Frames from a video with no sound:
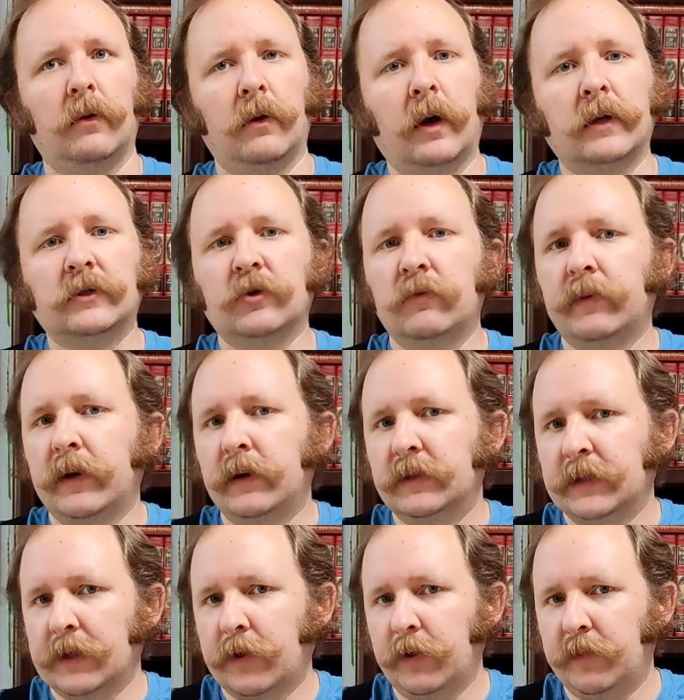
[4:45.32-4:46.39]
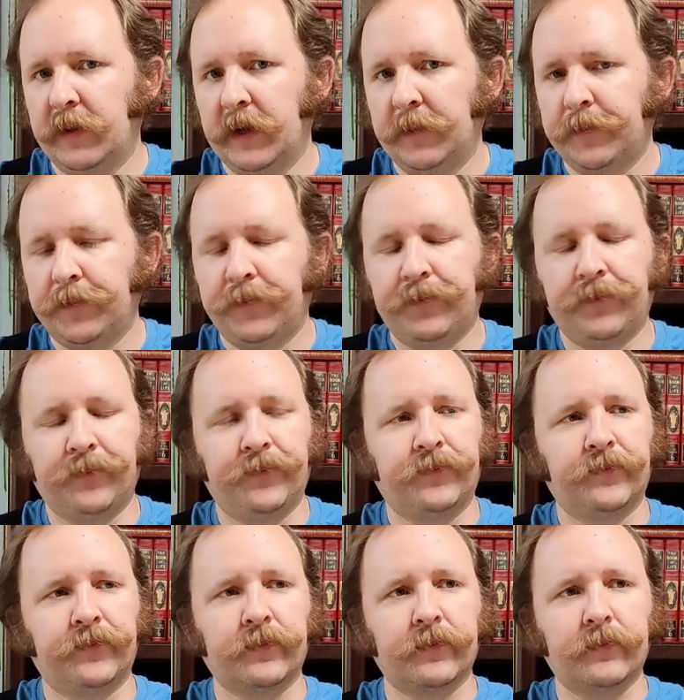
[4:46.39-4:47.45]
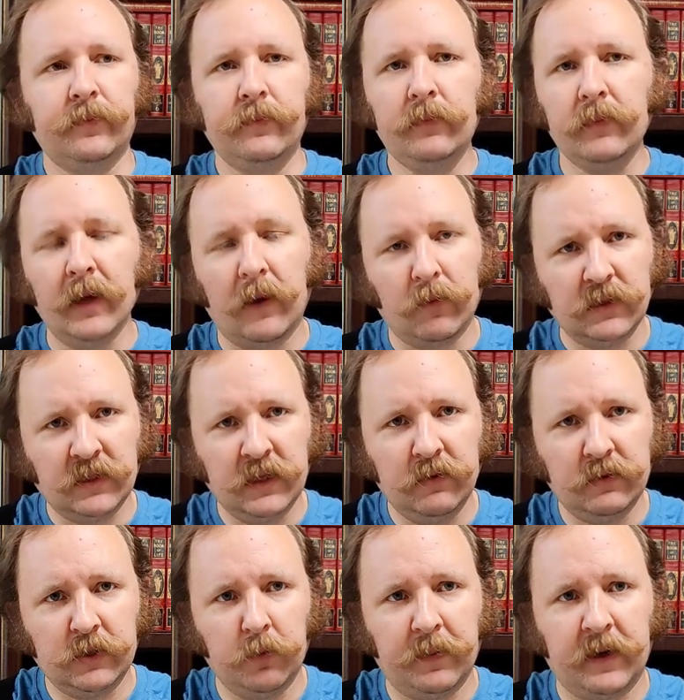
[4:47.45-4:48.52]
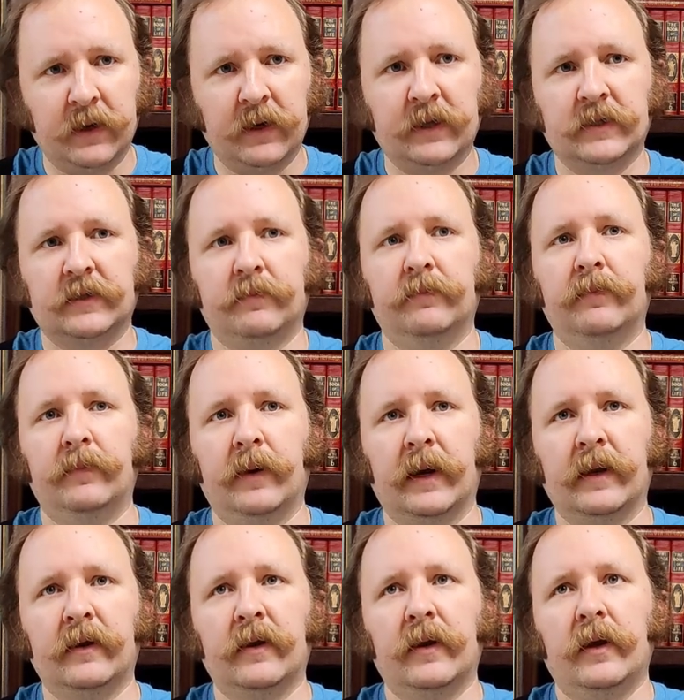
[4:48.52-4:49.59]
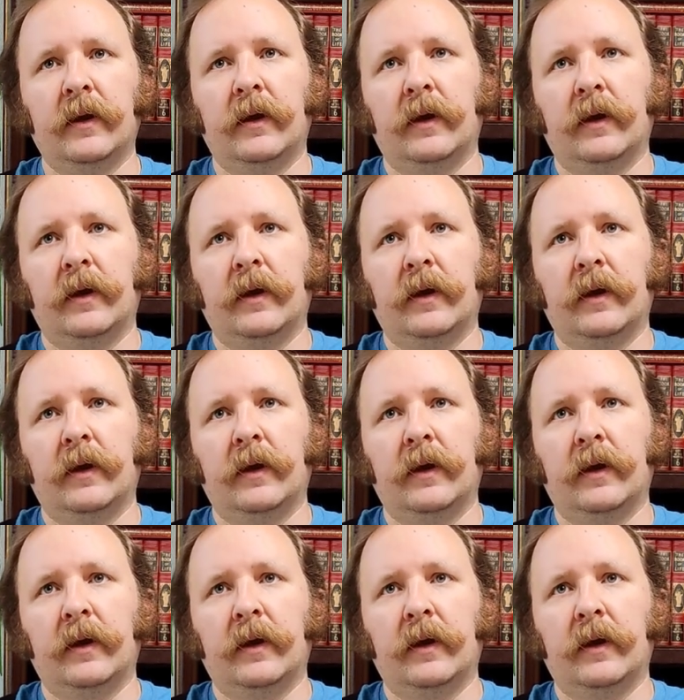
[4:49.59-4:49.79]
not so bitter as it could be. I won't say there's no bitterness, but